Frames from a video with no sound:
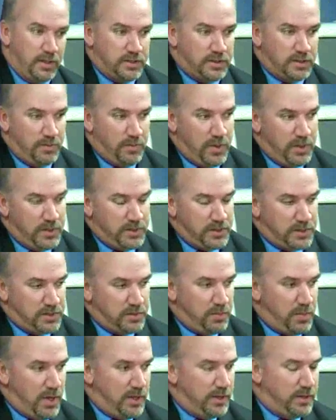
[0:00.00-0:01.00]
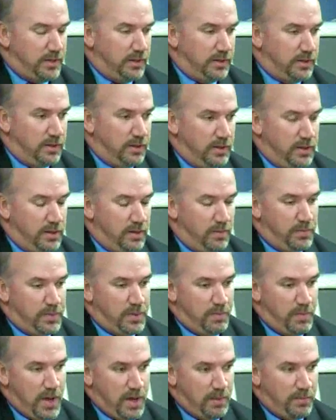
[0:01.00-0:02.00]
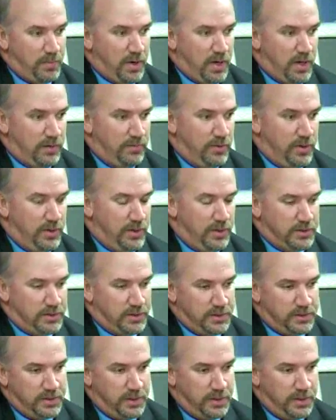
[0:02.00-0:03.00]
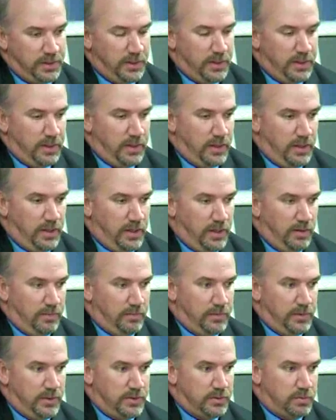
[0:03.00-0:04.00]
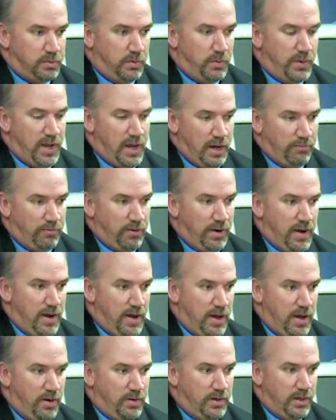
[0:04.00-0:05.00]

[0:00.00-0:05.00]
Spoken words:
In some manners that's a bad thing. The bad part of it is what we have right now.